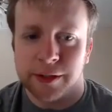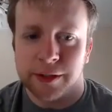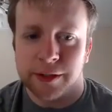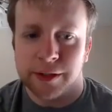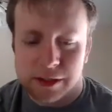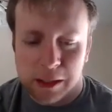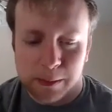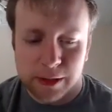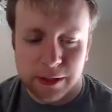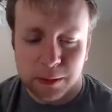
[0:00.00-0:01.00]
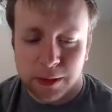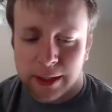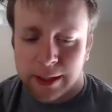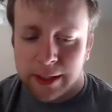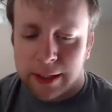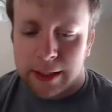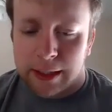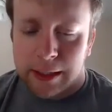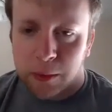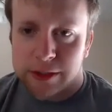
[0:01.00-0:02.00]
finish up,
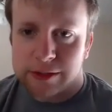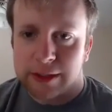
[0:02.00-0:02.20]
it was